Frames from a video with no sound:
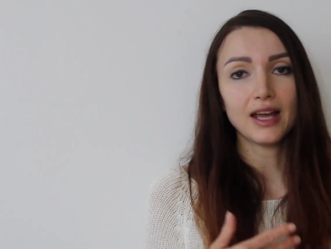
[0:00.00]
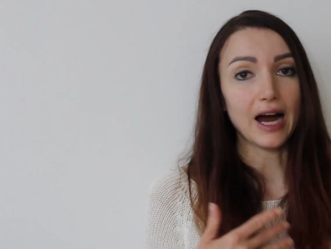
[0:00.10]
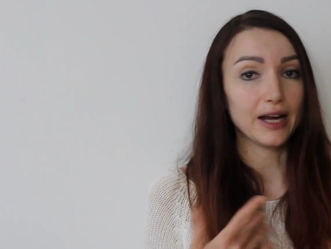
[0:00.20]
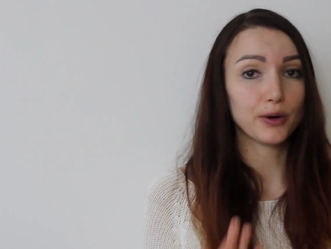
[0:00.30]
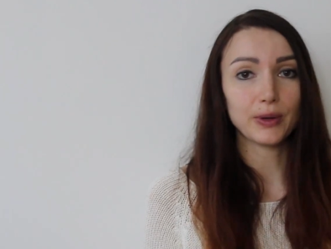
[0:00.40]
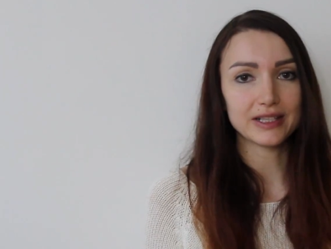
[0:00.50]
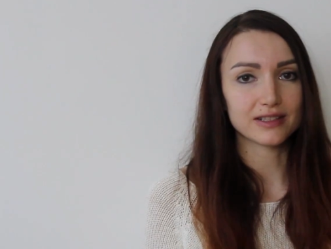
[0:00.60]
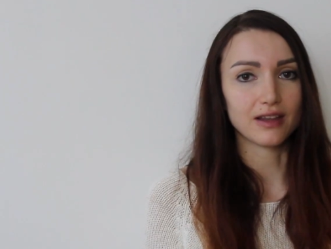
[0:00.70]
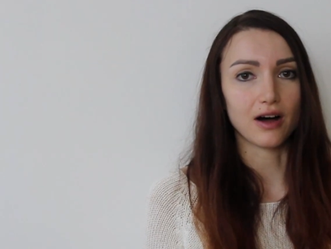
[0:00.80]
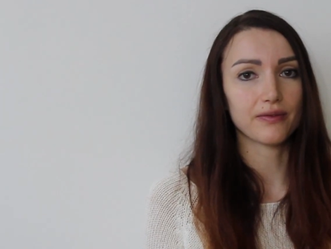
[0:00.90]
I
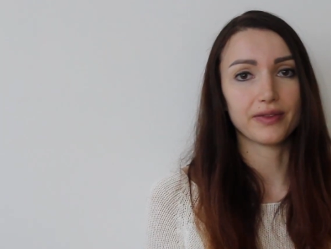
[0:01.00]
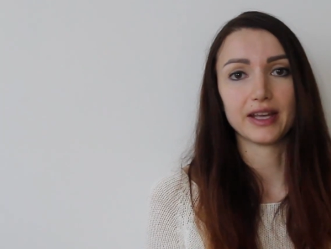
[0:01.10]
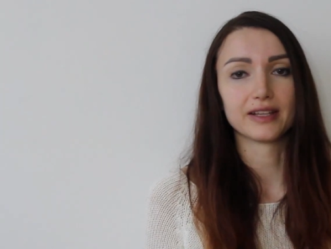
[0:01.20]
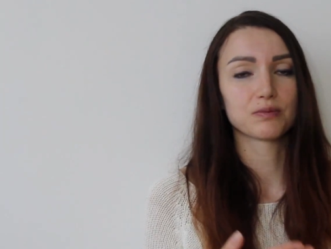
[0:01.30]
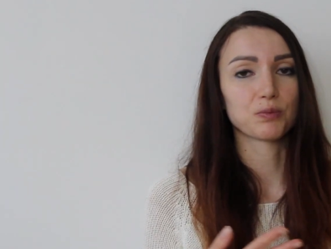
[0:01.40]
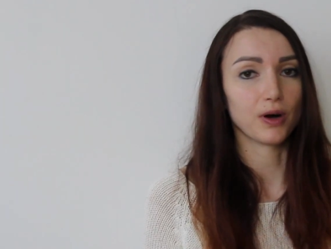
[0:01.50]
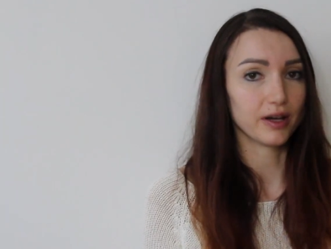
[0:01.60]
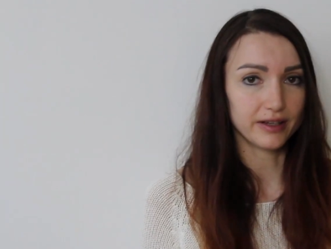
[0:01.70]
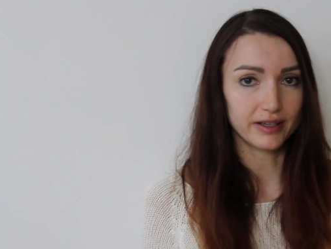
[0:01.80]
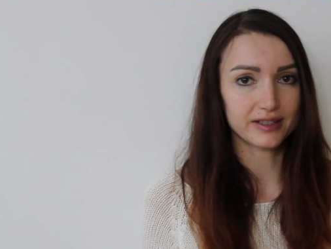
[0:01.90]
always loved his
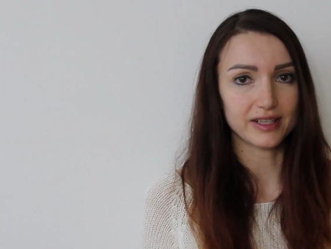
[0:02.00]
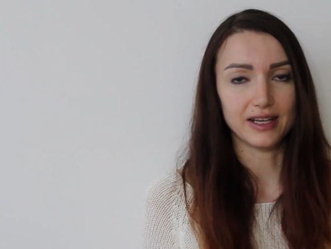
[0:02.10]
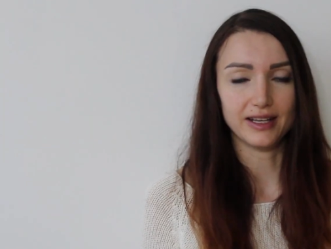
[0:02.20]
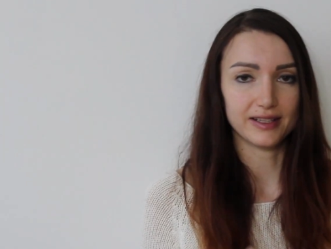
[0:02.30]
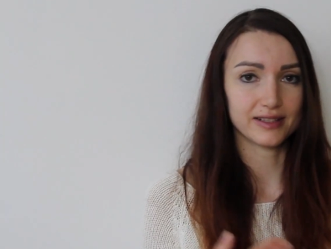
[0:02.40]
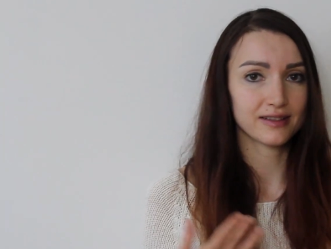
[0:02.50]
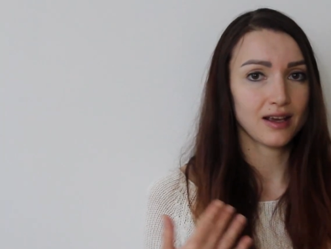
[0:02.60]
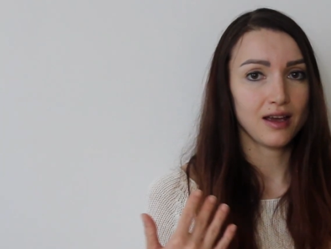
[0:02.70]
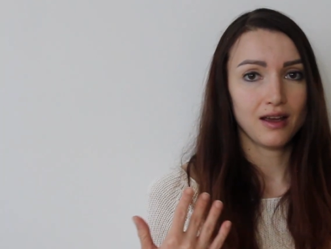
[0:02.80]
products and his